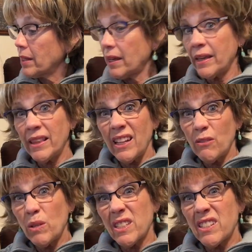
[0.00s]
And they
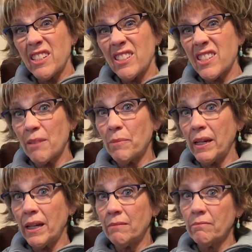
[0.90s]
wasn't just
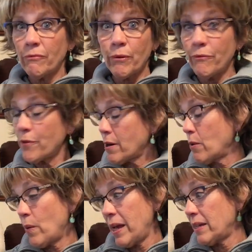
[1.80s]
somebody from far
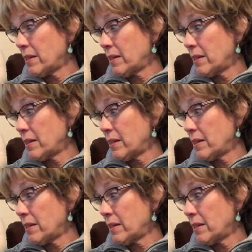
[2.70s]
away